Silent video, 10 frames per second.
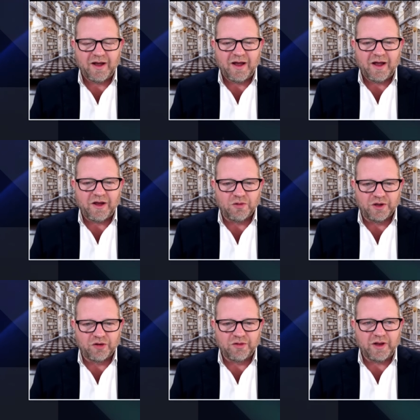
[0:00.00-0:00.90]
you
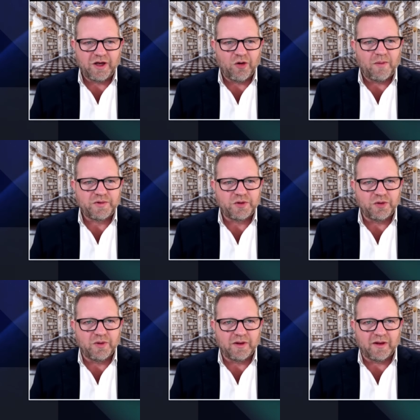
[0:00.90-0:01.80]
literally go up
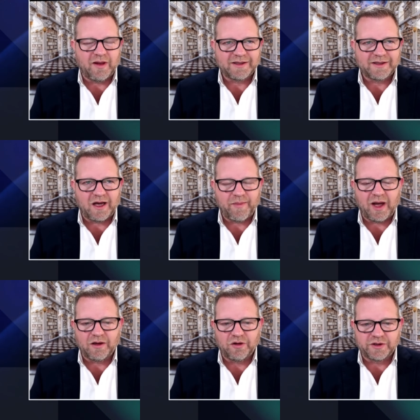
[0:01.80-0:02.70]
to the last time I
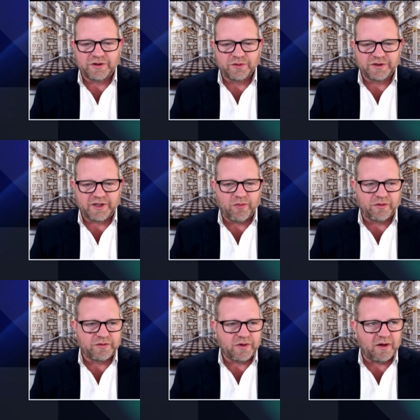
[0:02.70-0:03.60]
looked, it was
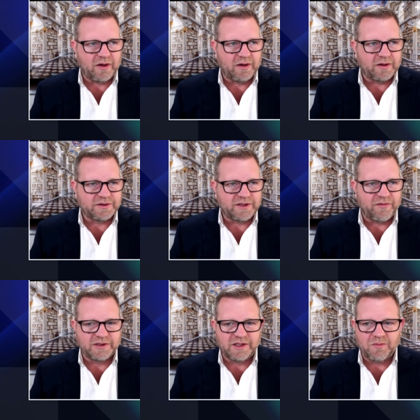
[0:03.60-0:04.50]
table uh,
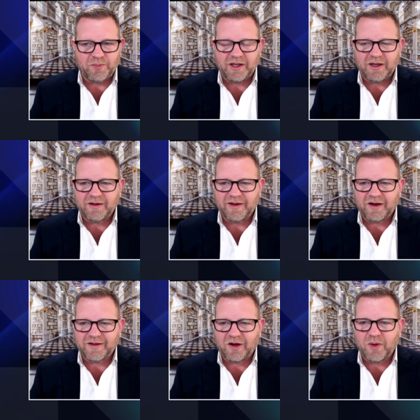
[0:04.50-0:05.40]
17B, and they,
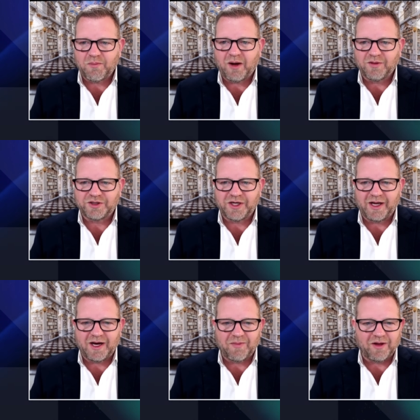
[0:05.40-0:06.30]
they quit publishing
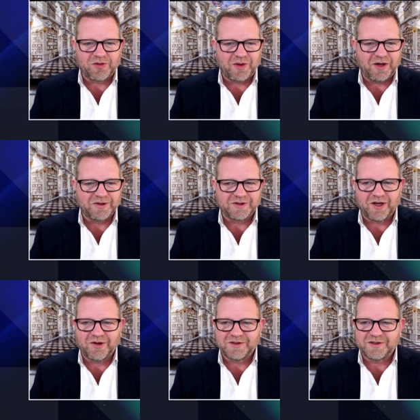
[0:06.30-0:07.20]
it about three years
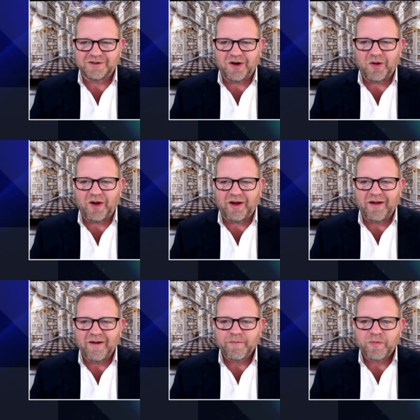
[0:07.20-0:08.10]
ago, which is annoying.
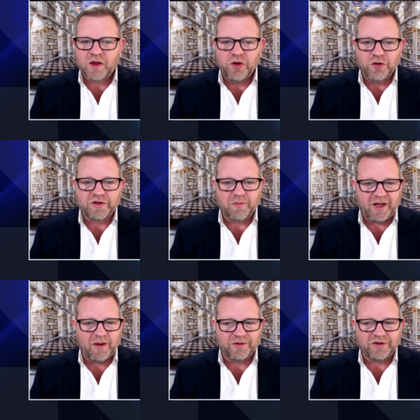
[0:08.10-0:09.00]
You used to be
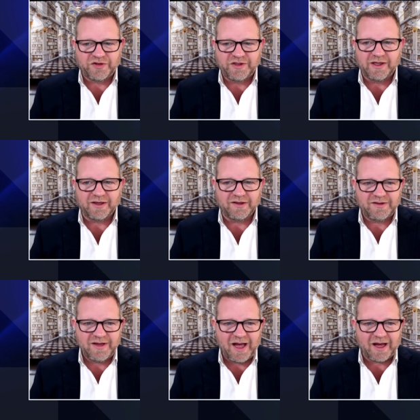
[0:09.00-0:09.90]
able to see
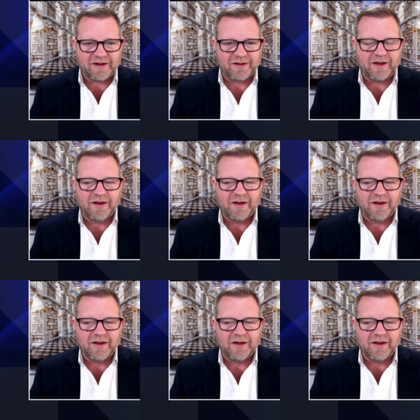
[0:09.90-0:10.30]
exactly